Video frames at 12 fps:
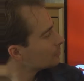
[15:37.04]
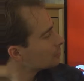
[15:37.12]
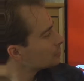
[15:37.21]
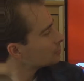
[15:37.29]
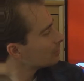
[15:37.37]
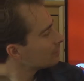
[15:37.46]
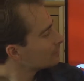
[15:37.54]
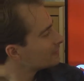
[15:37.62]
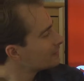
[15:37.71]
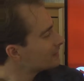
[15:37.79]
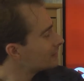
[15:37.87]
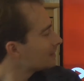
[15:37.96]
not sure if
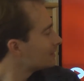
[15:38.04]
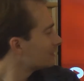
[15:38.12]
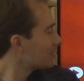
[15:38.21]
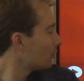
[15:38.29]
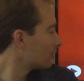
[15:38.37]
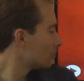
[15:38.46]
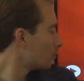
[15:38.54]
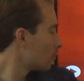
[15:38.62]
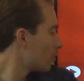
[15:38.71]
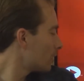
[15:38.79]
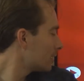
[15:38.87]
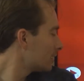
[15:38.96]
this is going to
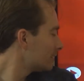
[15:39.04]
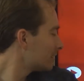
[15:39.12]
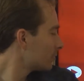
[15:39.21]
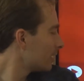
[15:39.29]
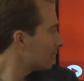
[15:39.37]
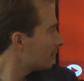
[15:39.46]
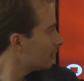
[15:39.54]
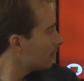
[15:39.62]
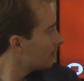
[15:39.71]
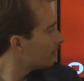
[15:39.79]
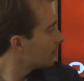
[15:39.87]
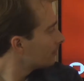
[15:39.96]
work. Let's try it.
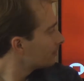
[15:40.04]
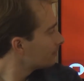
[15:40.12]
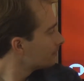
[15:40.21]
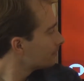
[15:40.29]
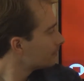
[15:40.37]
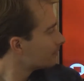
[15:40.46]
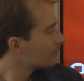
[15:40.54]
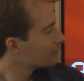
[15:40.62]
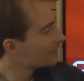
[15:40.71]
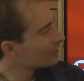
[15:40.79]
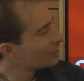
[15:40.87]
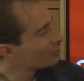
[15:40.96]

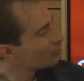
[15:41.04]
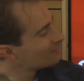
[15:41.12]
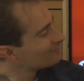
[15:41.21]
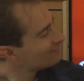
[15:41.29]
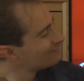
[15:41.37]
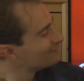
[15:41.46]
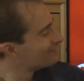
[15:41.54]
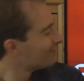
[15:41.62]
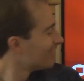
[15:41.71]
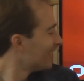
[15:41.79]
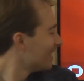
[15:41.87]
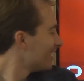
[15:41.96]
No.
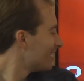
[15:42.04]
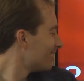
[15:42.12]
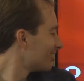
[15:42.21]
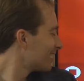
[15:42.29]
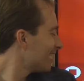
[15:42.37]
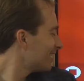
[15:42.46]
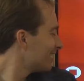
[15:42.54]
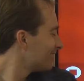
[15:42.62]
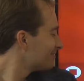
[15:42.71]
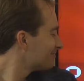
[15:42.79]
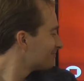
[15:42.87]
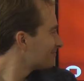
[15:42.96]
Okay.
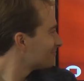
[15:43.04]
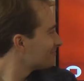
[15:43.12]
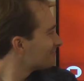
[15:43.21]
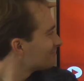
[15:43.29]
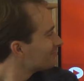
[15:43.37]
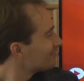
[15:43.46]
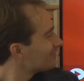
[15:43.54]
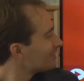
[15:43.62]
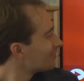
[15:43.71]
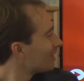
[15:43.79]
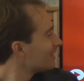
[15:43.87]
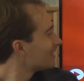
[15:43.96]

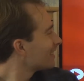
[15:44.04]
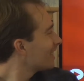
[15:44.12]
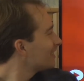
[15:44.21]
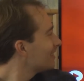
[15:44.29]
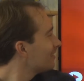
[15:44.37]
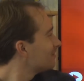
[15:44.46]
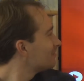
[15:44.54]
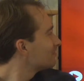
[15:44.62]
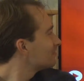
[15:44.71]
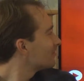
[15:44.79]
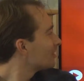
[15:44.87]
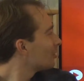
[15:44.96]
Try it again.
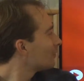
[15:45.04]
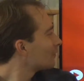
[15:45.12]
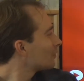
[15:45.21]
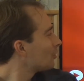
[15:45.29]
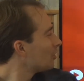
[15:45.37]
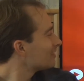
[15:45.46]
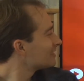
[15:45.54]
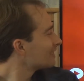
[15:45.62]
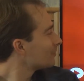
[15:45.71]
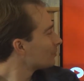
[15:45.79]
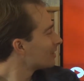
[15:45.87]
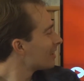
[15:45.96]
Of course
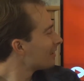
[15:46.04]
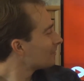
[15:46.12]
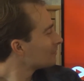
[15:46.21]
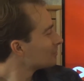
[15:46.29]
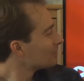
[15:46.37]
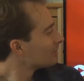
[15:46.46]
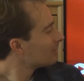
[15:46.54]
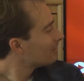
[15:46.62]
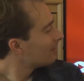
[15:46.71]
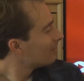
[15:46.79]
I will have to